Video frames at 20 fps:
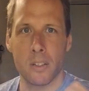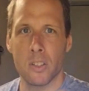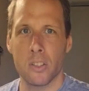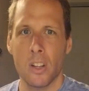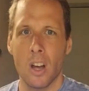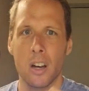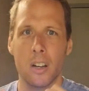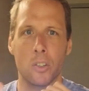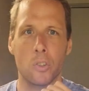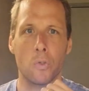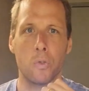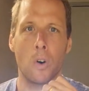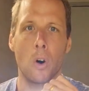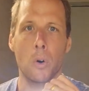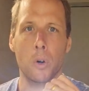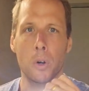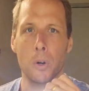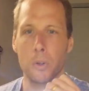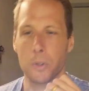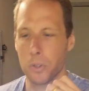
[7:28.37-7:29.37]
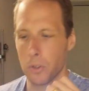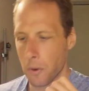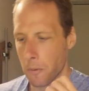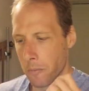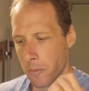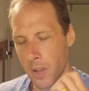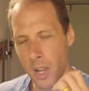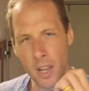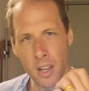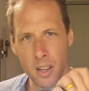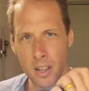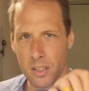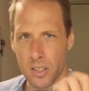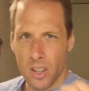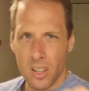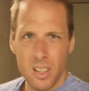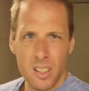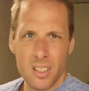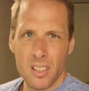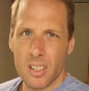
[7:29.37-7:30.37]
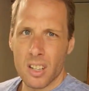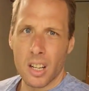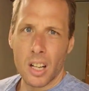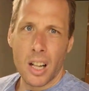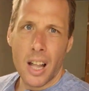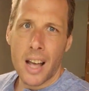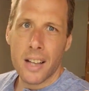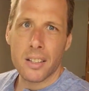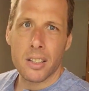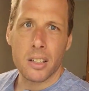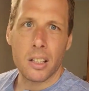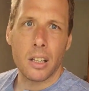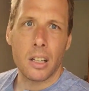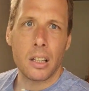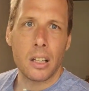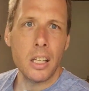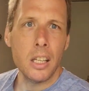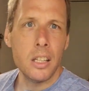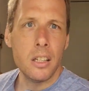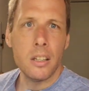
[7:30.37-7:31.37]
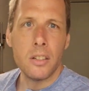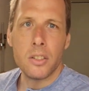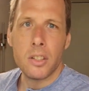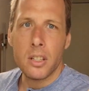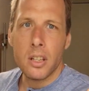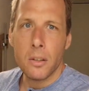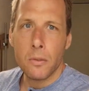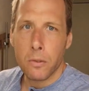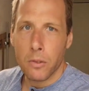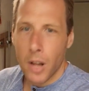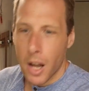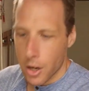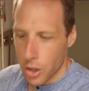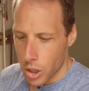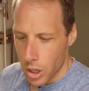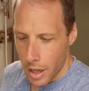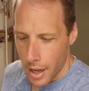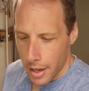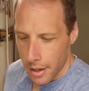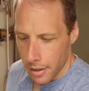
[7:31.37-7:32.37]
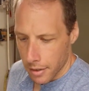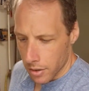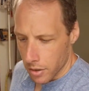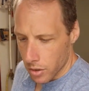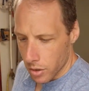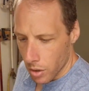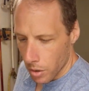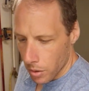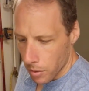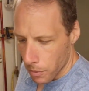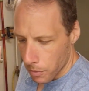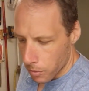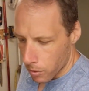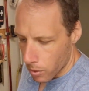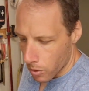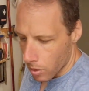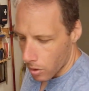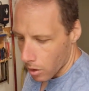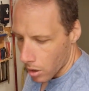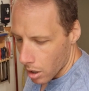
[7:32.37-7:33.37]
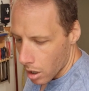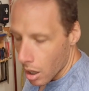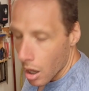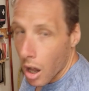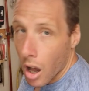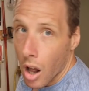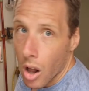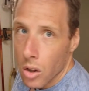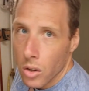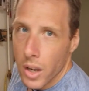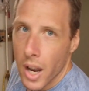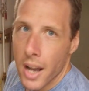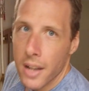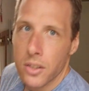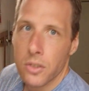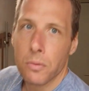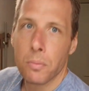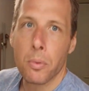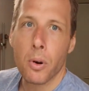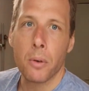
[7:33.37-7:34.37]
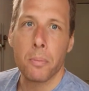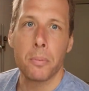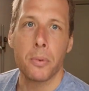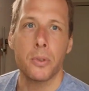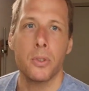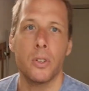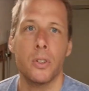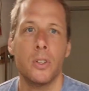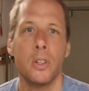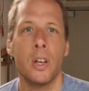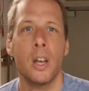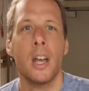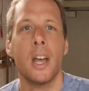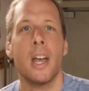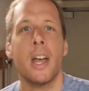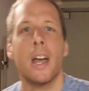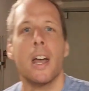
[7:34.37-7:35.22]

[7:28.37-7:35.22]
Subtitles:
it's not as focused. So this is a classical EDC flashlight. It's good for all kinds of purposes.